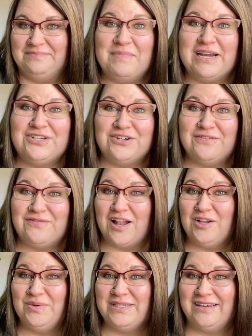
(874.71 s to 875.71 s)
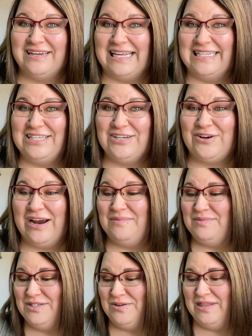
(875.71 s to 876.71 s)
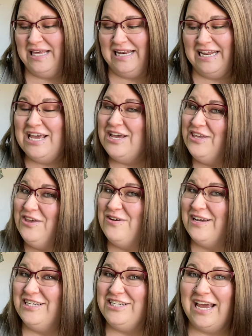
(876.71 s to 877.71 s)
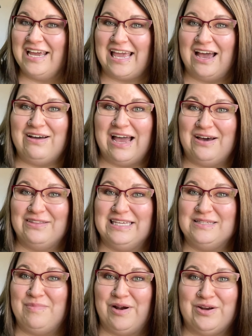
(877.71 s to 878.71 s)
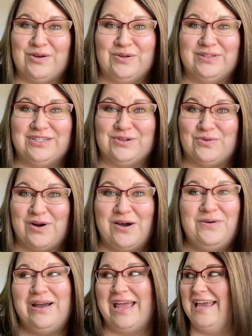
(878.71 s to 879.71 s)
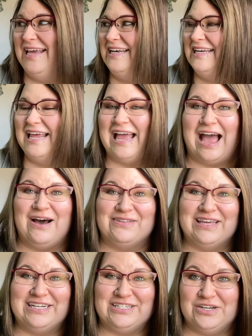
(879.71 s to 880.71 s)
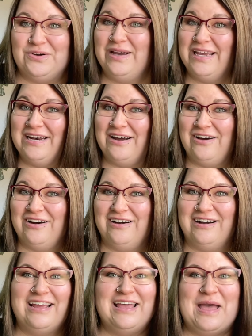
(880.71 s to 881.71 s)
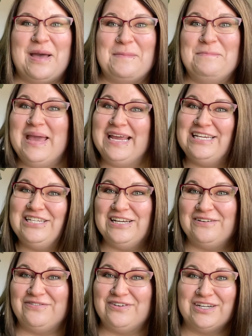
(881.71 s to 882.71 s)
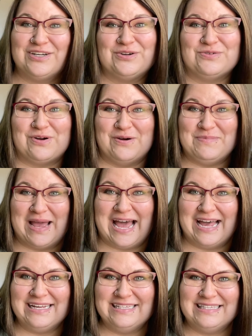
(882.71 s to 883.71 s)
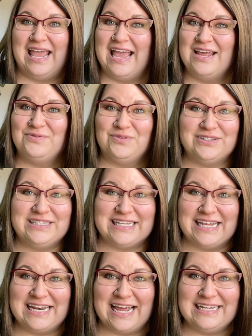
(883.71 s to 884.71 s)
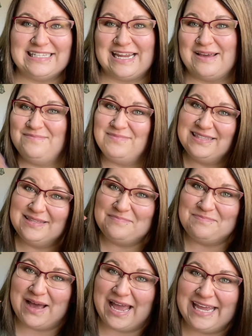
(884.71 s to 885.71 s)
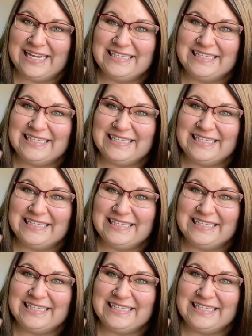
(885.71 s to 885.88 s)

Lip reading: Make sure to follow us on Instagram so that you can check out how these marigolds grow and how they do in our makeshift grow bags. And we'll see you next time. Bye.